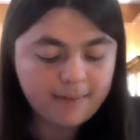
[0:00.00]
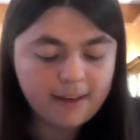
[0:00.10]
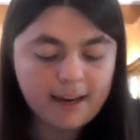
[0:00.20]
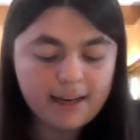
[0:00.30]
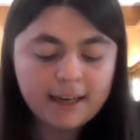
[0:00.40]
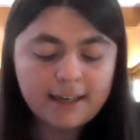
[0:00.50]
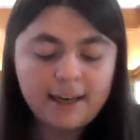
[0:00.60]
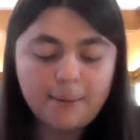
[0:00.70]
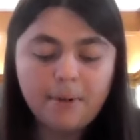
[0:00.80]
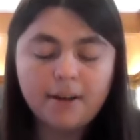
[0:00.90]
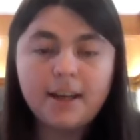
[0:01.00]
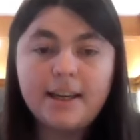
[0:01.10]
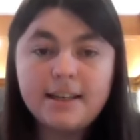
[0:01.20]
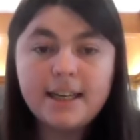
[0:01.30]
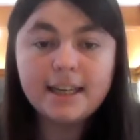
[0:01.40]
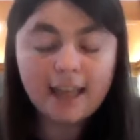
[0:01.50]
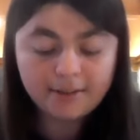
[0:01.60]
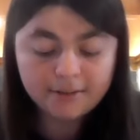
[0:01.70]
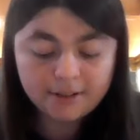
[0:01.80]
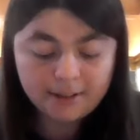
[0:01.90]
the Natick Nipmuc Indian
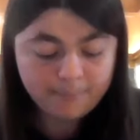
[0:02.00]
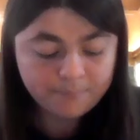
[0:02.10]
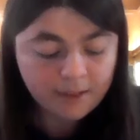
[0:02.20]
Council,